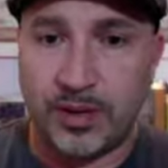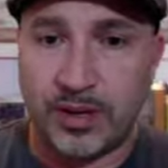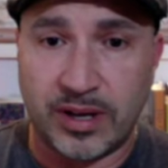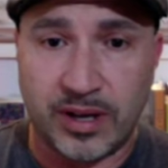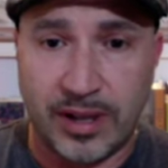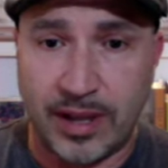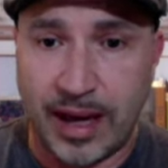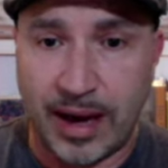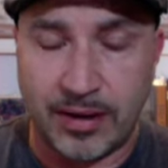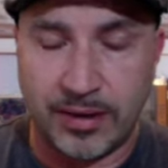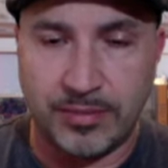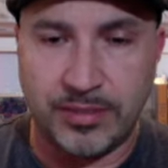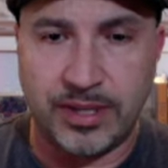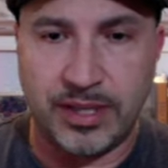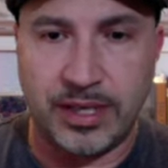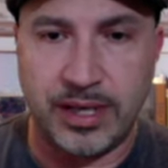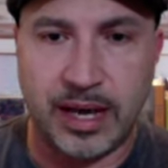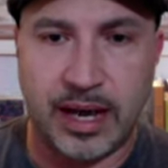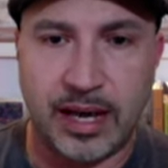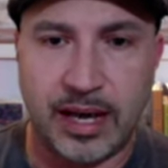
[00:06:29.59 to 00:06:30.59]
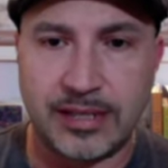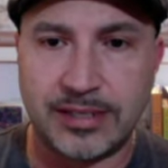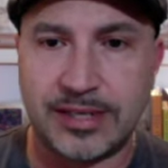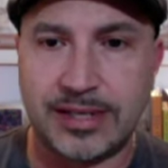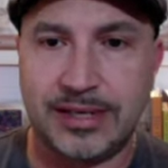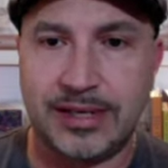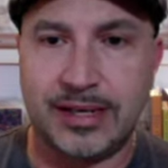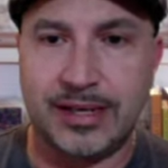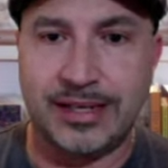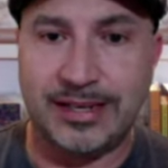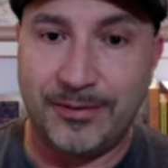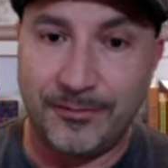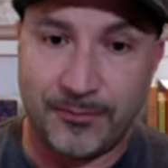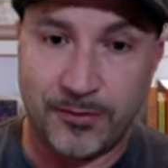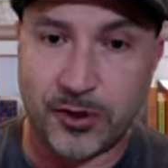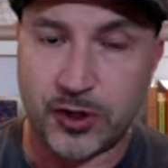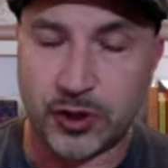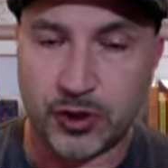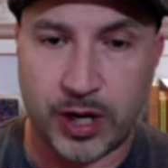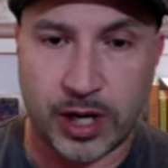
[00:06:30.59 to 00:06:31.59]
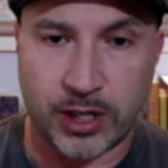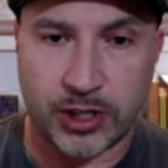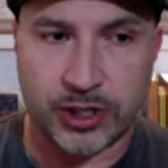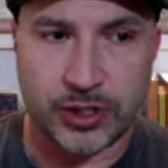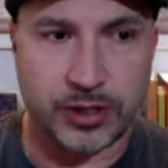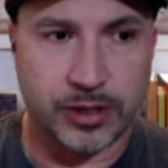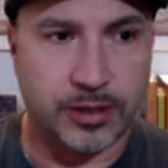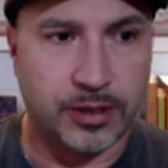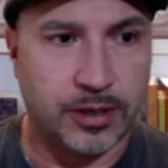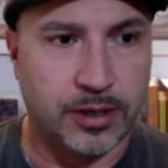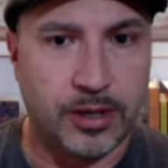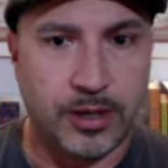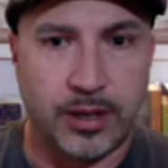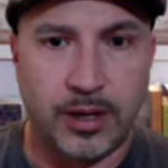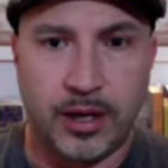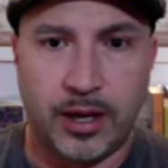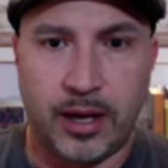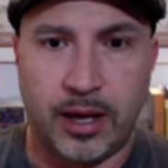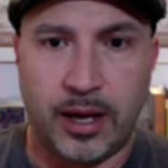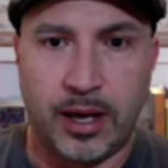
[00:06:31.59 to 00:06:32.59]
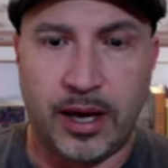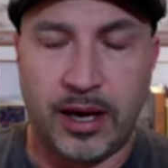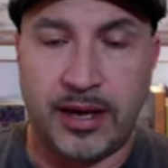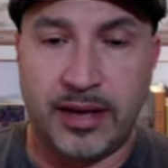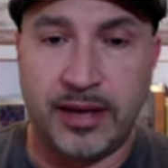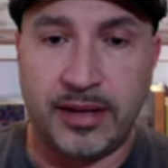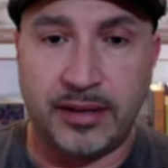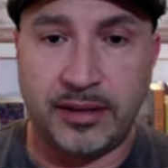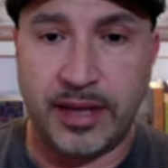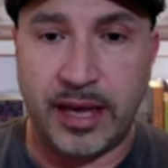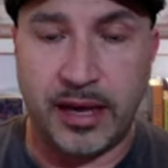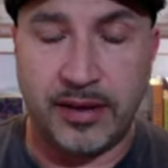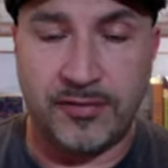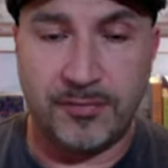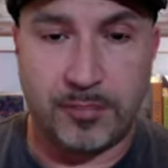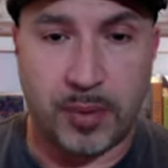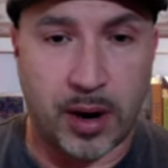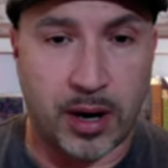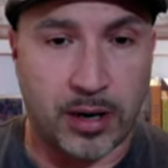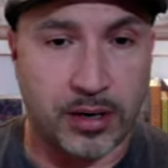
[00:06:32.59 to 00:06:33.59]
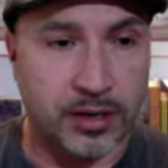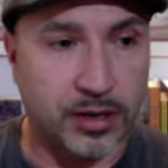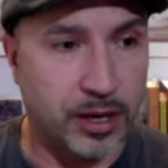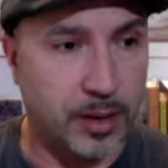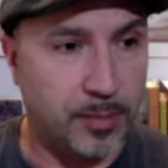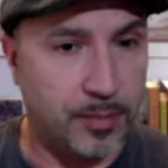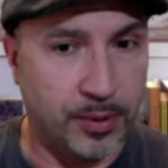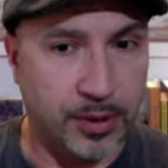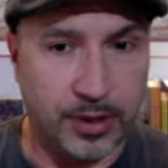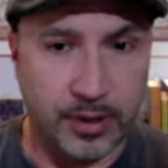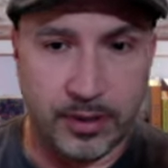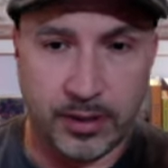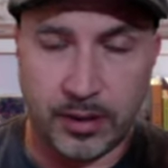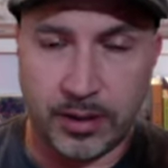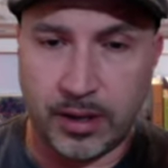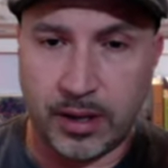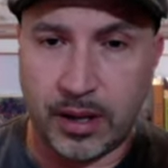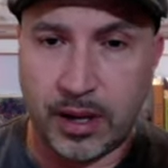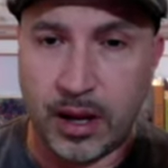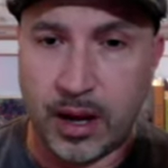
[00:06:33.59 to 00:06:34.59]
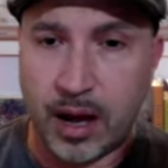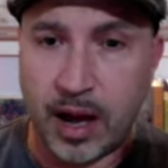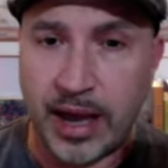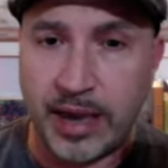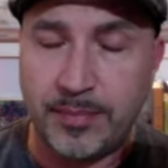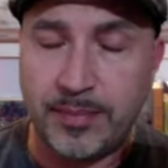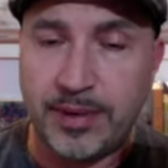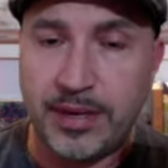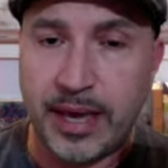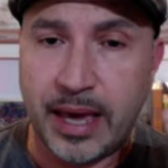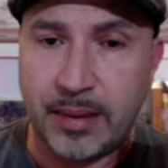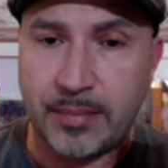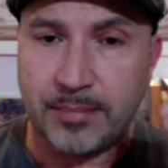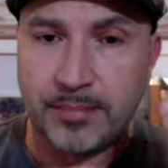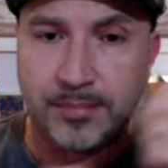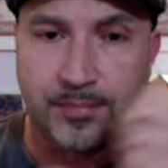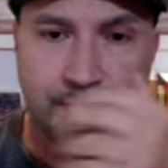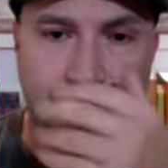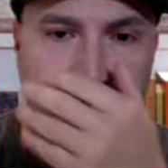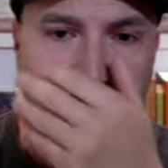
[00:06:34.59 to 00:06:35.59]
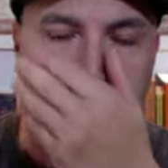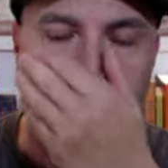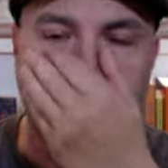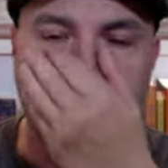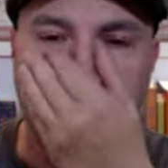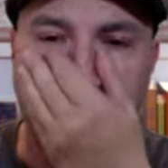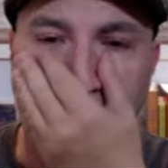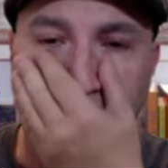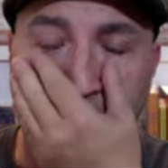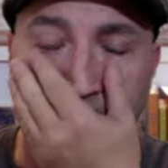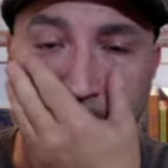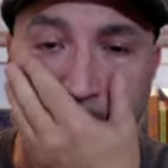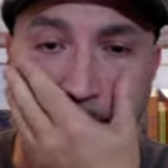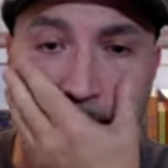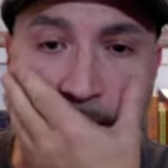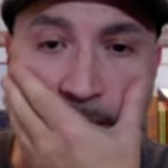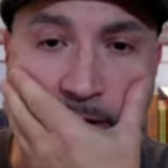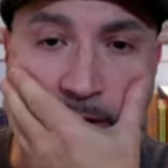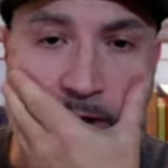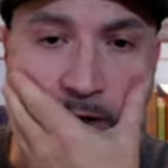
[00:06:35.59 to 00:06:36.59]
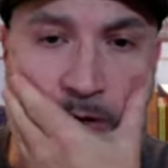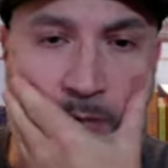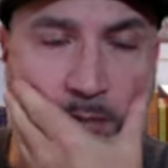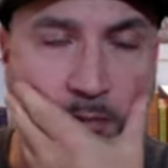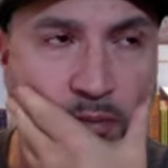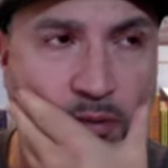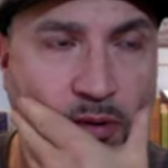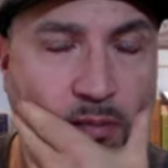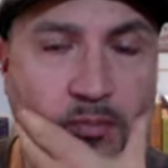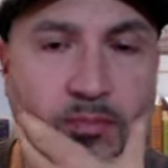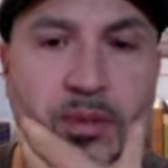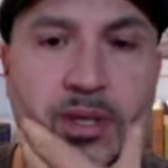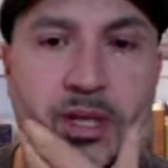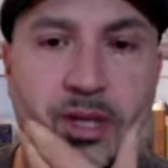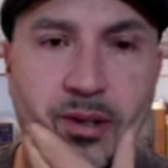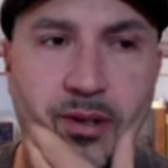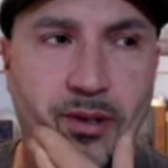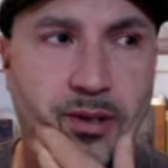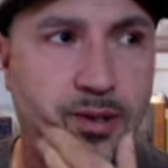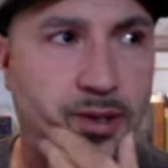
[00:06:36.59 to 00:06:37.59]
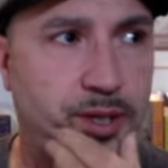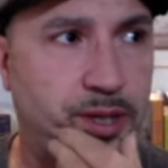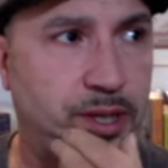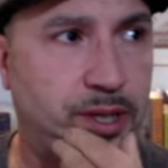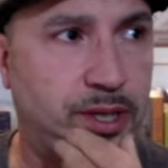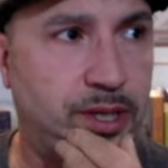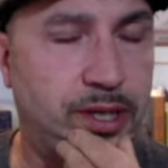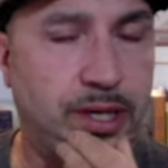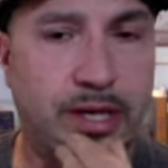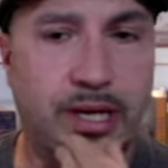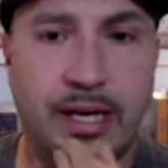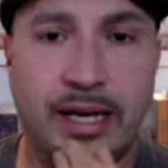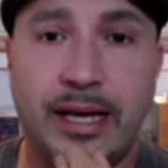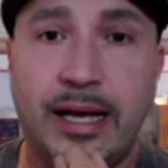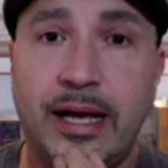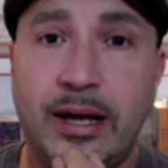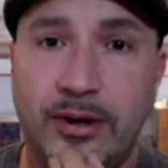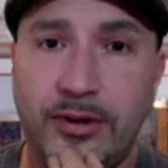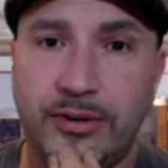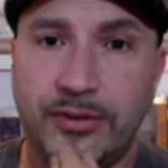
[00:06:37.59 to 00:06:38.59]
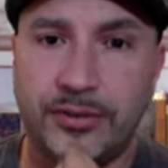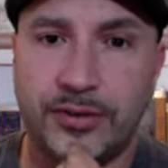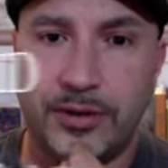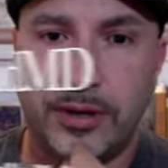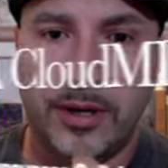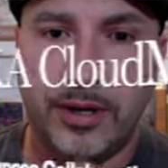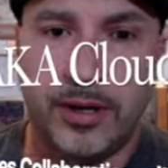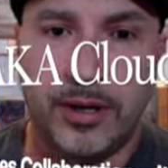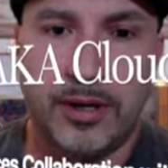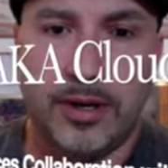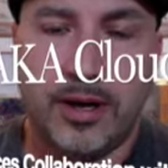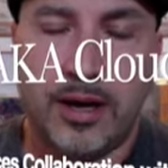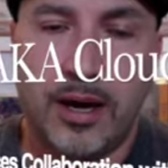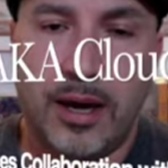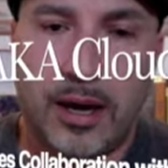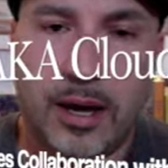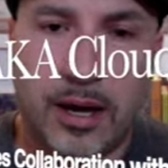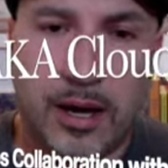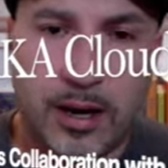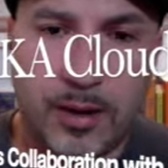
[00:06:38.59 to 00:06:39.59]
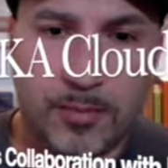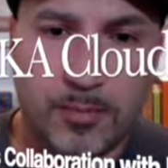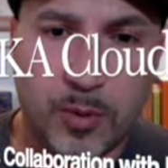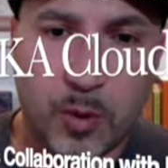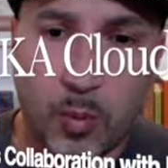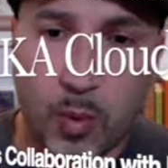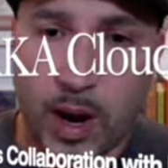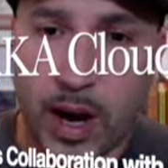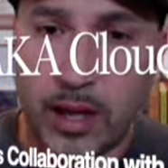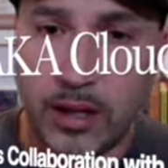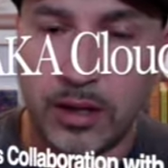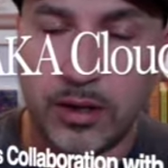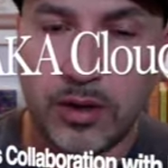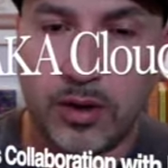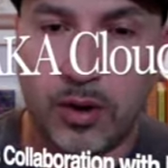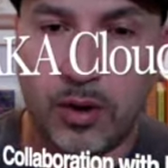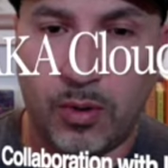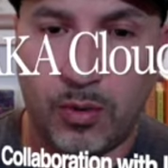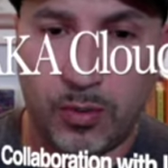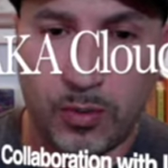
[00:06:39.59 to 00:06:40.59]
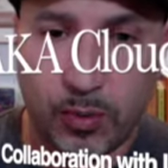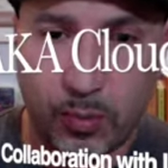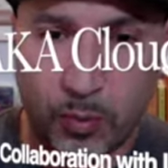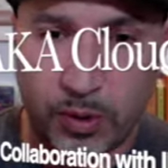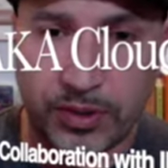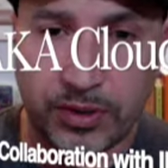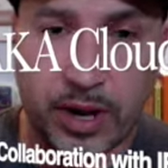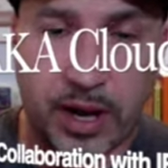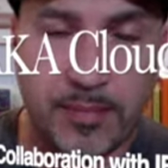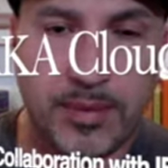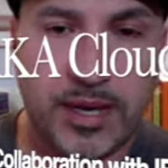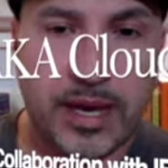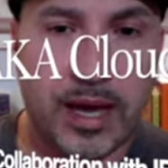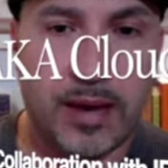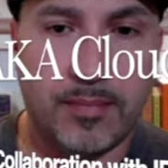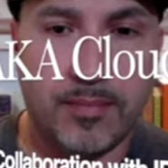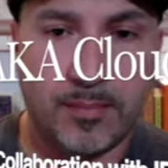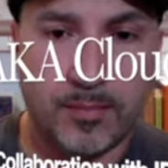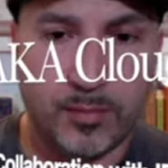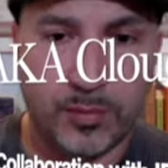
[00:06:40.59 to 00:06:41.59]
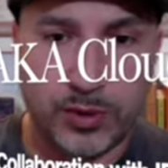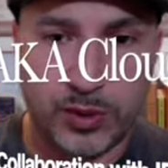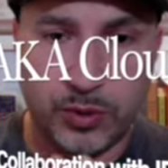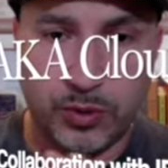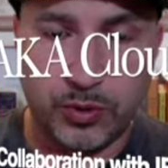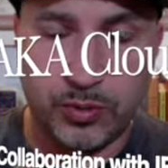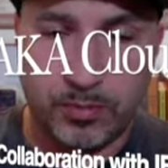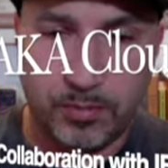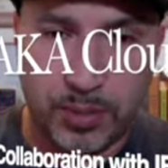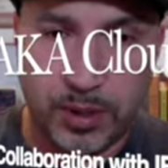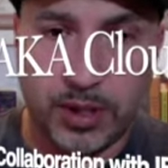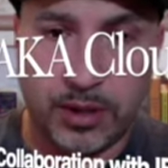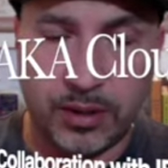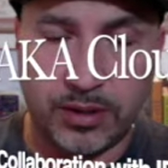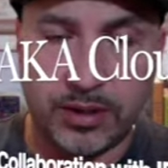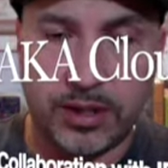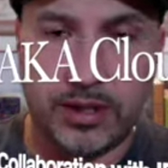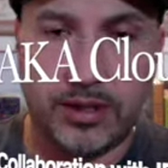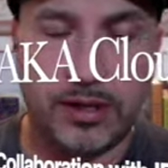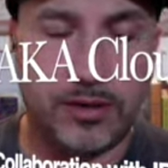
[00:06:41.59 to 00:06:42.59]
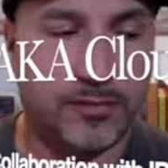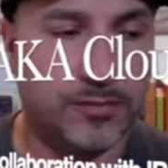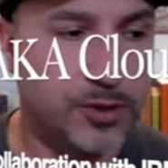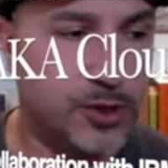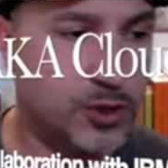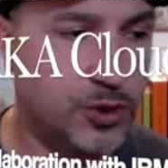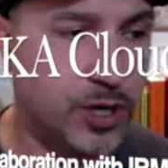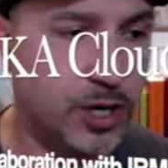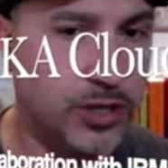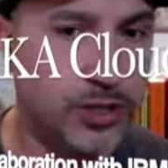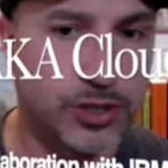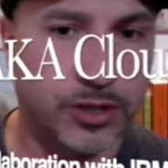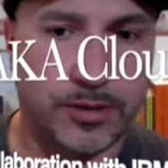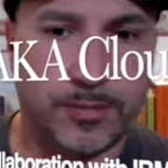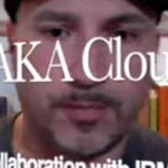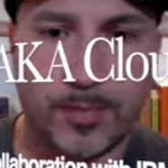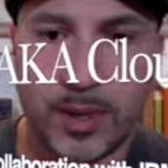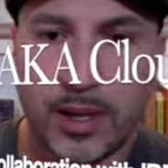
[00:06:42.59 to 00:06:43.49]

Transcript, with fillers: CloudMD has an infrastructure. Uh, they've partnered up with uh, IBM uh, under Premier uh, Health um, a while ago with IBM to build an infrastructure.